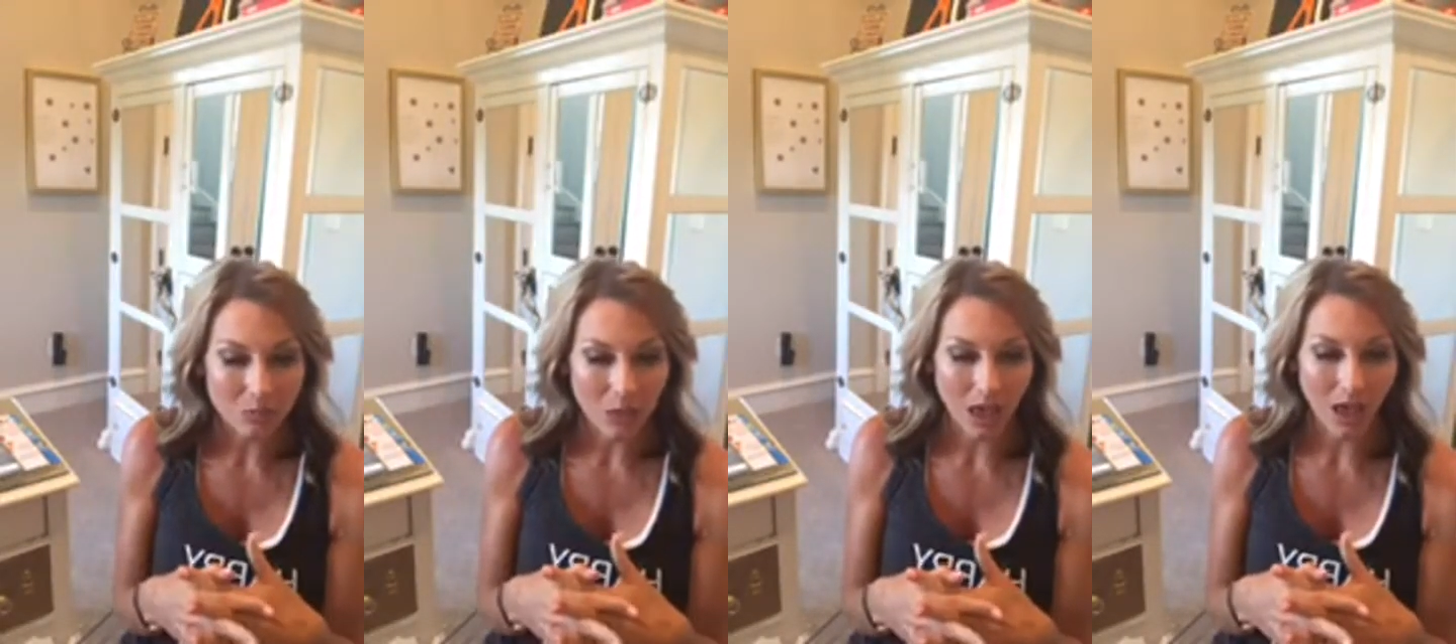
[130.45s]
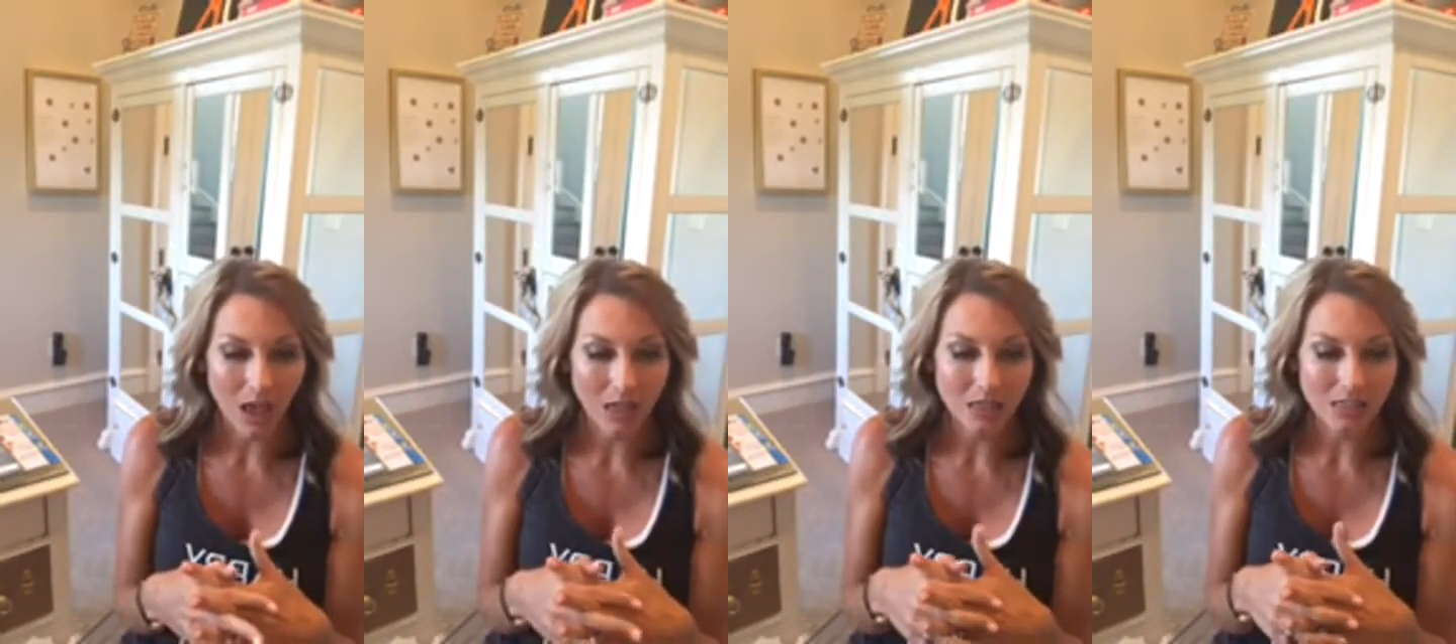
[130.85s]

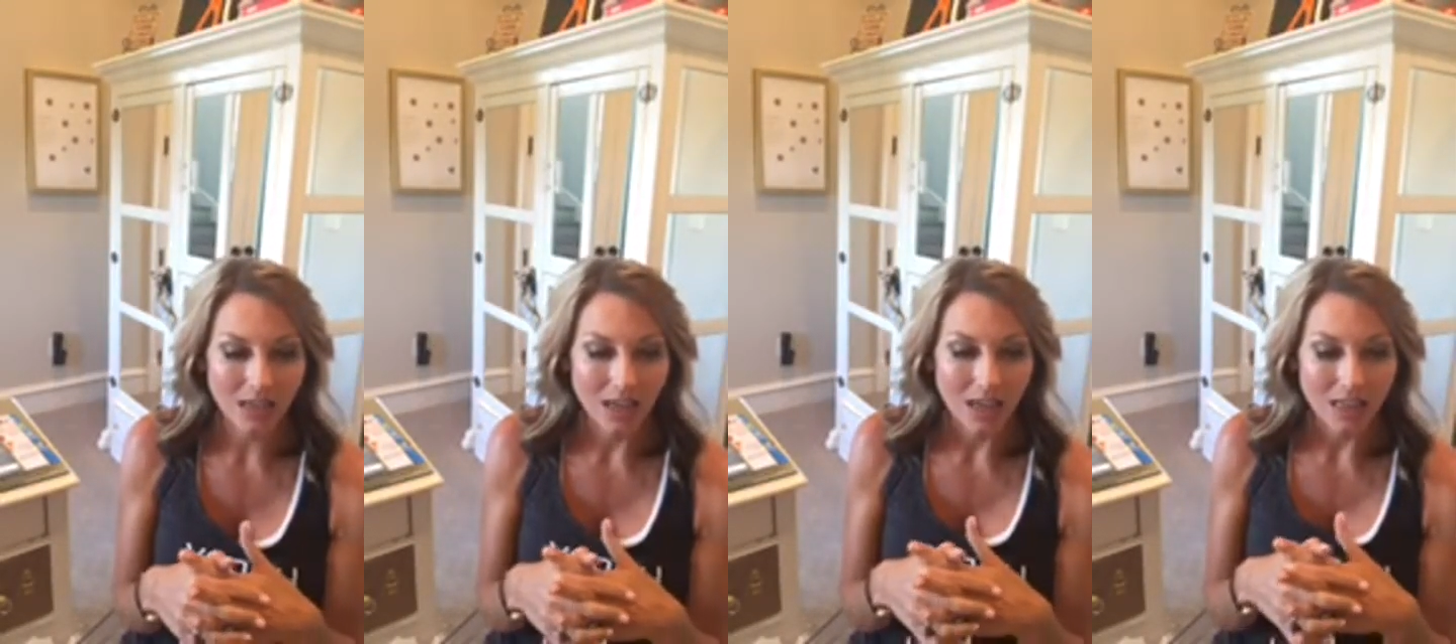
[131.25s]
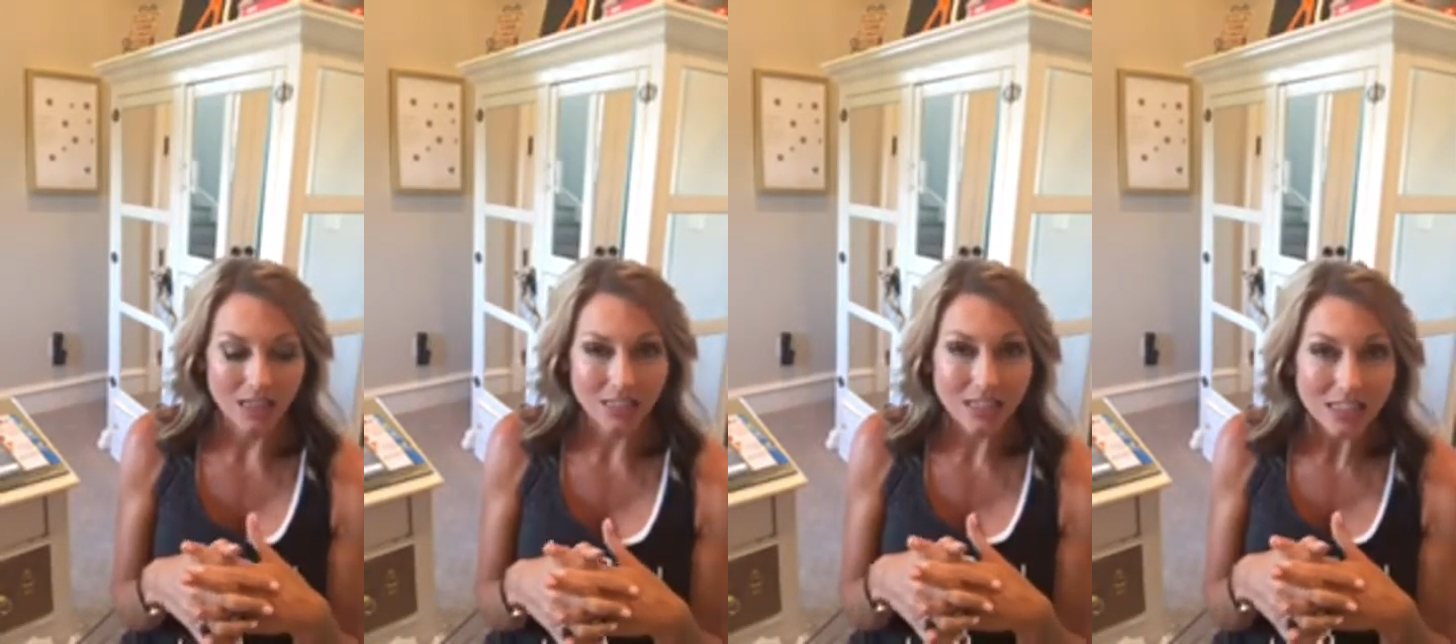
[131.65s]
because
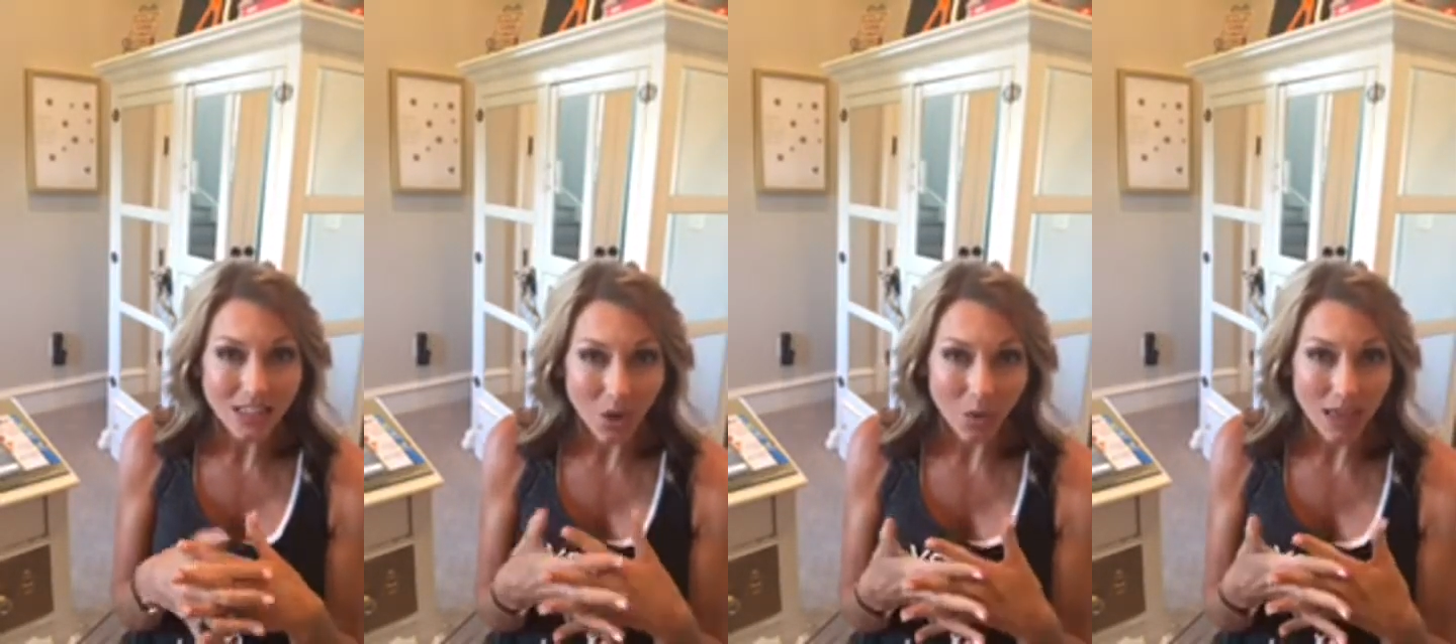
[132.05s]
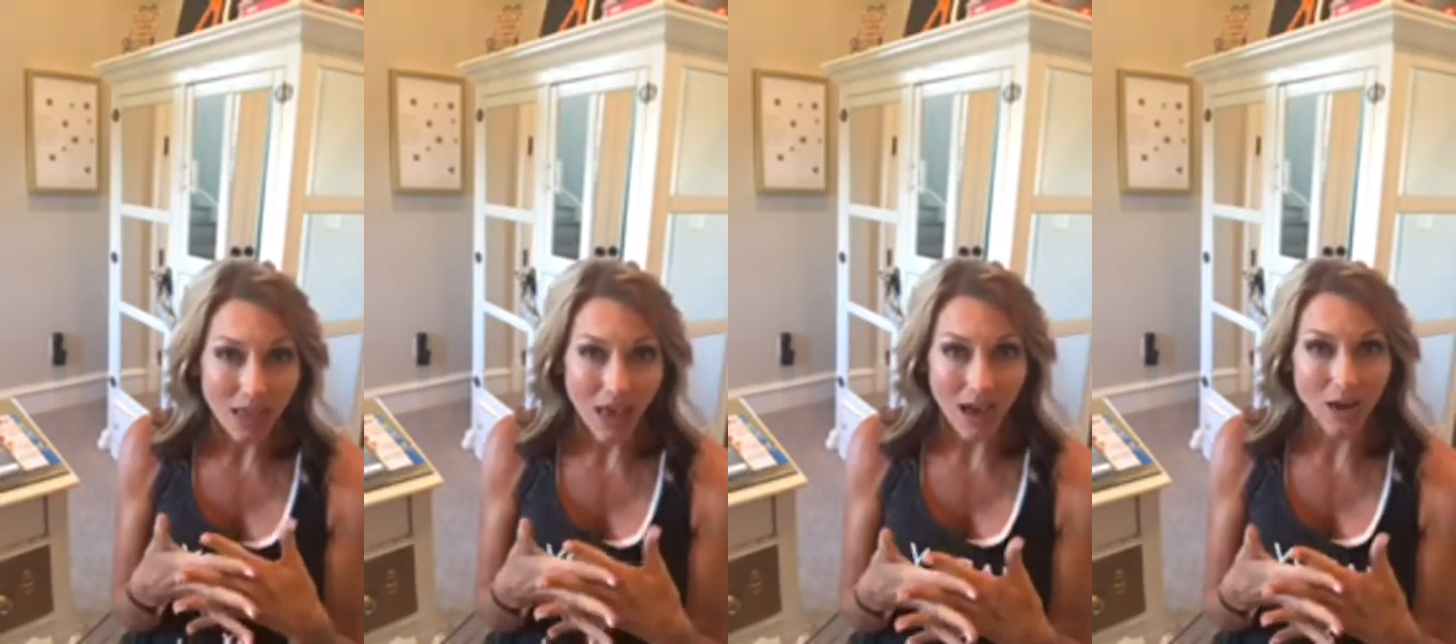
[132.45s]
this is going
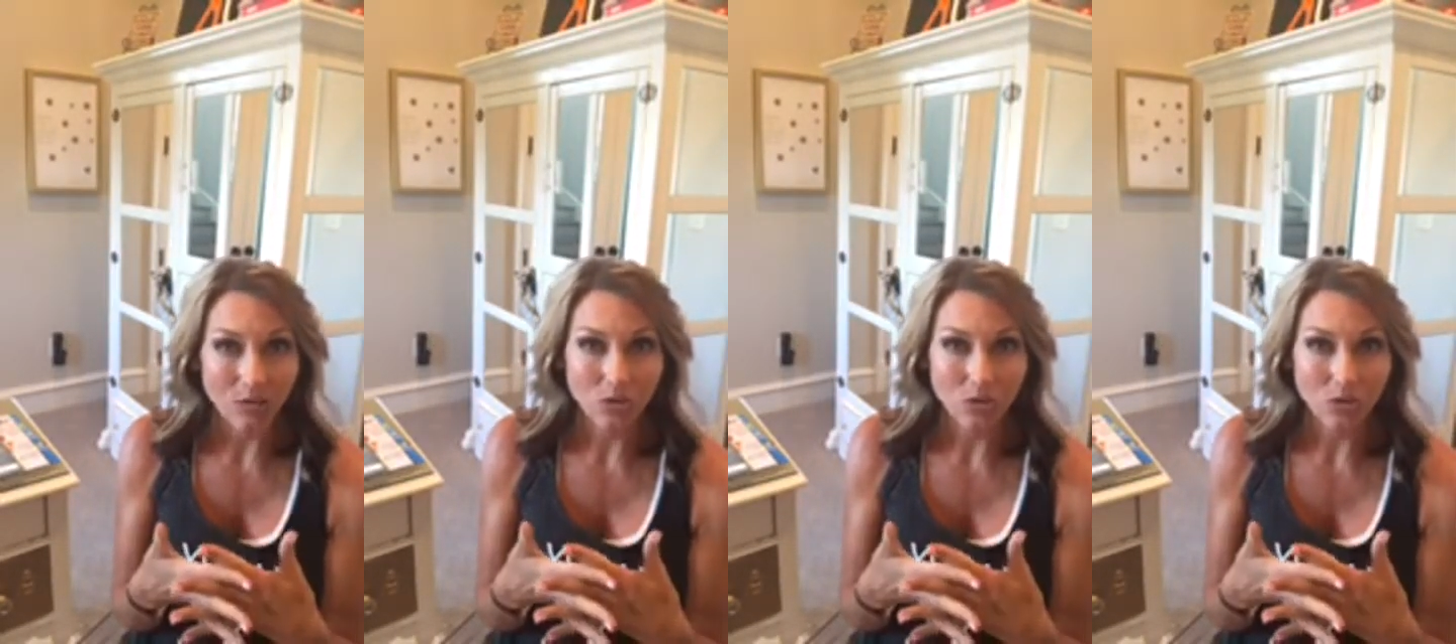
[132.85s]
out